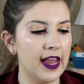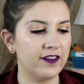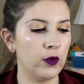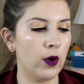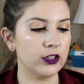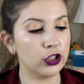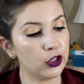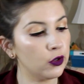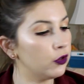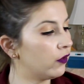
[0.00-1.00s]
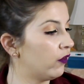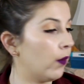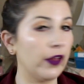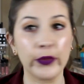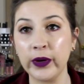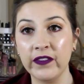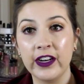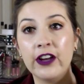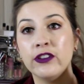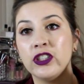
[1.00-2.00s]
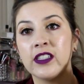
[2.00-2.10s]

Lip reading: If you want 2, if you want 3 videos,